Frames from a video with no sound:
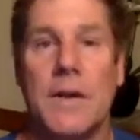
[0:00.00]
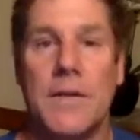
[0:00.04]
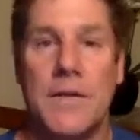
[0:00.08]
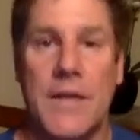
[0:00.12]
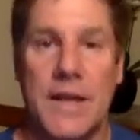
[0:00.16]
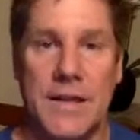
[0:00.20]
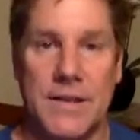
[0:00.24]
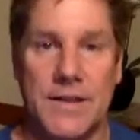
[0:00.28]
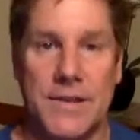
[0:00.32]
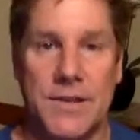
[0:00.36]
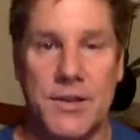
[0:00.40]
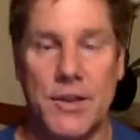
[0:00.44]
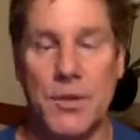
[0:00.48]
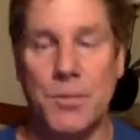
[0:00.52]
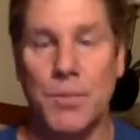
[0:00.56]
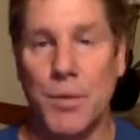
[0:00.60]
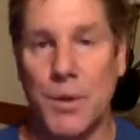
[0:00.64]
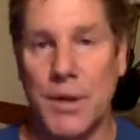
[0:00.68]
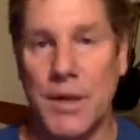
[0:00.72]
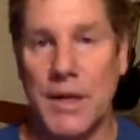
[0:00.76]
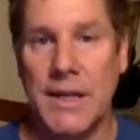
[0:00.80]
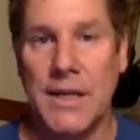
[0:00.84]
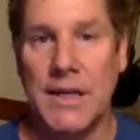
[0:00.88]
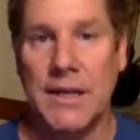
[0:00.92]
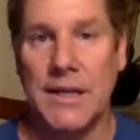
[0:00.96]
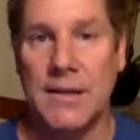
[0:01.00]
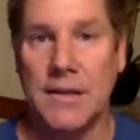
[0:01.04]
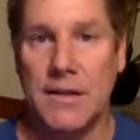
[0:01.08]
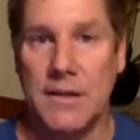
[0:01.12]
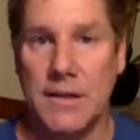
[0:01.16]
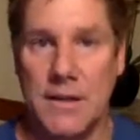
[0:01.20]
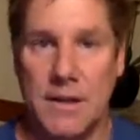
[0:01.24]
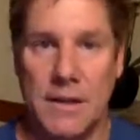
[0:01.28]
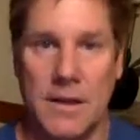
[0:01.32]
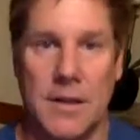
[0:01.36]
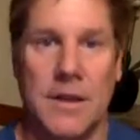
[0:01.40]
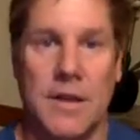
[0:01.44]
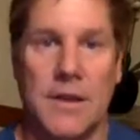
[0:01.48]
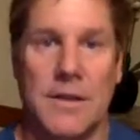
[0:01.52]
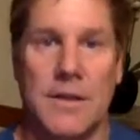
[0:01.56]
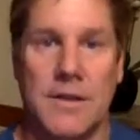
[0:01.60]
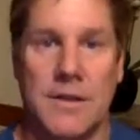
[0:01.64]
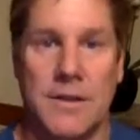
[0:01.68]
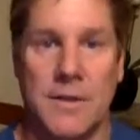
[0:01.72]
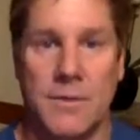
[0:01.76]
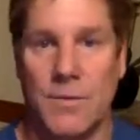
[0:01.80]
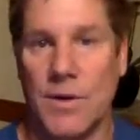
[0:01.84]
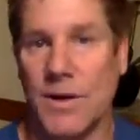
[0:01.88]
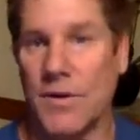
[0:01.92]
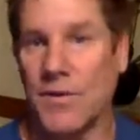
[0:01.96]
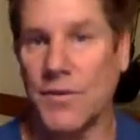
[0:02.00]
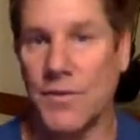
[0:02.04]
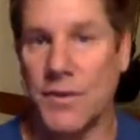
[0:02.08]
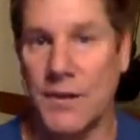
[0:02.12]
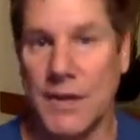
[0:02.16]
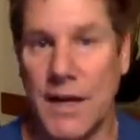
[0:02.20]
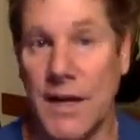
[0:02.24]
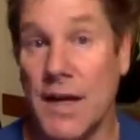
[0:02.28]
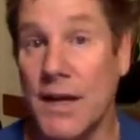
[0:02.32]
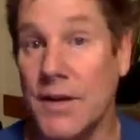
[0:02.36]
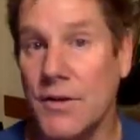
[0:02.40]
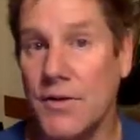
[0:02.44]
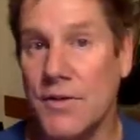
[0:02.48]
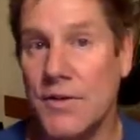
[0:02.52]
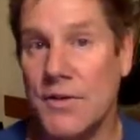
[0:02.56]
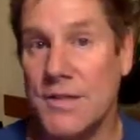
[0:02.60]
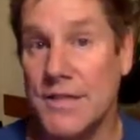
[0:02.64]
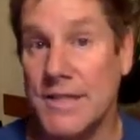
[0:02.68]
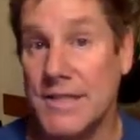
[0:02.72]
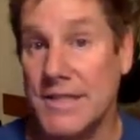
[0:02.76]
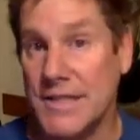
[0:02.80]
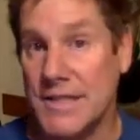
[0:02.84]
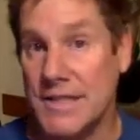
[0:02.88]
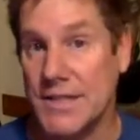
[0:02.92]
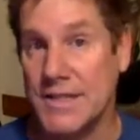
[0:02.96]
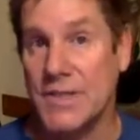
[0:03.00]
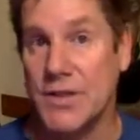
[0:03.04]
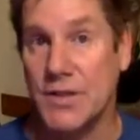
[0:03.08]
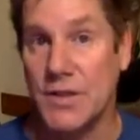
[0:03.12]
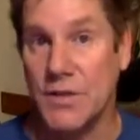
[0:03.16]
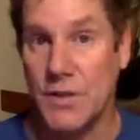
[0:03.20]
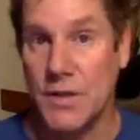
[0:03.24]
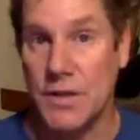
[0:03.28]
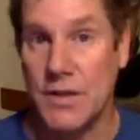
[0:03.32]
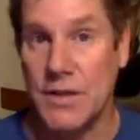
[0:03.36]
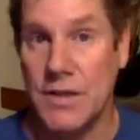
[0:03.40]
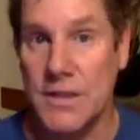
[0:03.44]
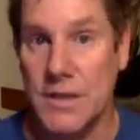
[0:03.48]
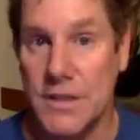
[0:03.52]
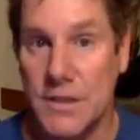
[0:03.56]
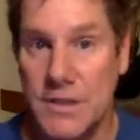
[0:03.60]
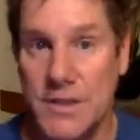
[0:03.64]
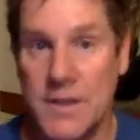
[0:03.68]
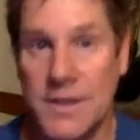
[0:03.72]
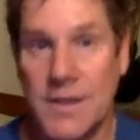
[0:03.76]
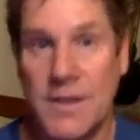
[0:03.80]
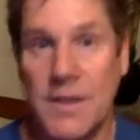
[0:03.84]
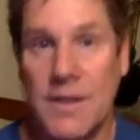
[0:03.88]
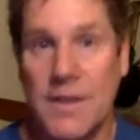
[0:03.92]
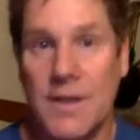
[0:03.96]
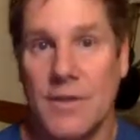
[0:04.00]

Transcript: that's superheated to roughly 106 degrees